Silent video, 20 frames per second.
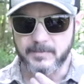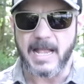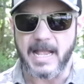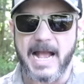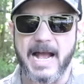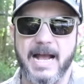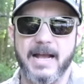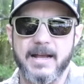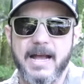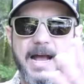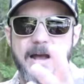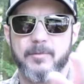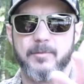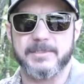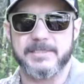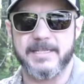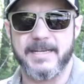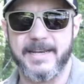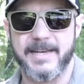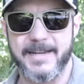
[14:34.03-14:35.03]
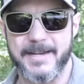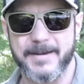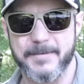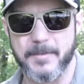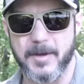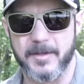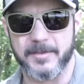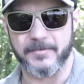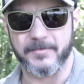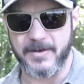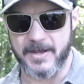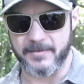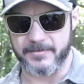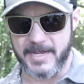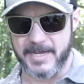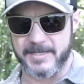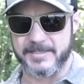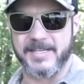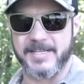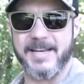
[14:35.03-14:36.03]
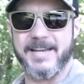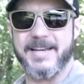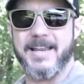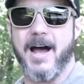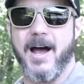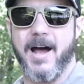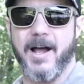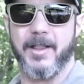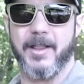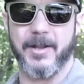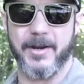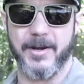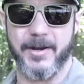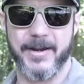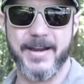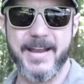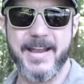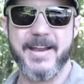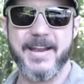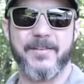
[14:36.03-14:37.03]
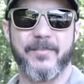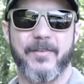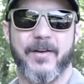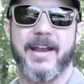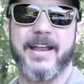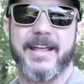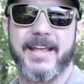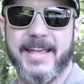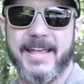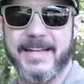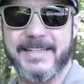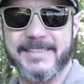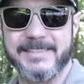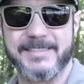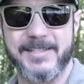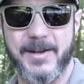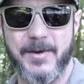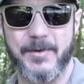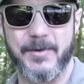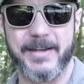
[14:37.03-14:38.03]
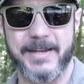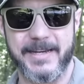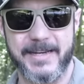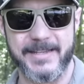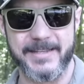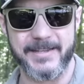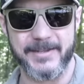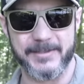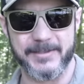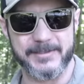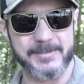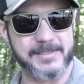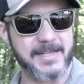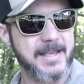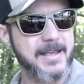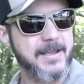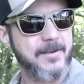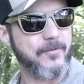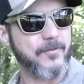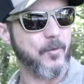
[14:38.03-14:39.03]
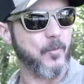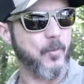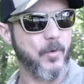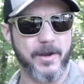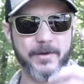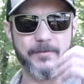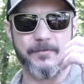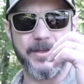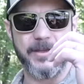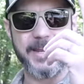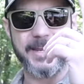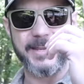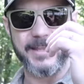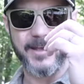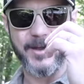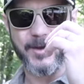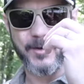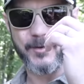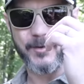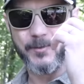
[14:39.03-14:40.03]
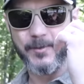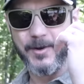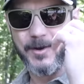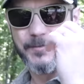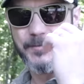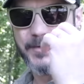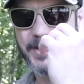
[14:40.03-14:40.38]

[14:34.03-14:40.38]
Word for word: I, I was an idiot and bought the five thousand dollar freaking Sony to use for one video, one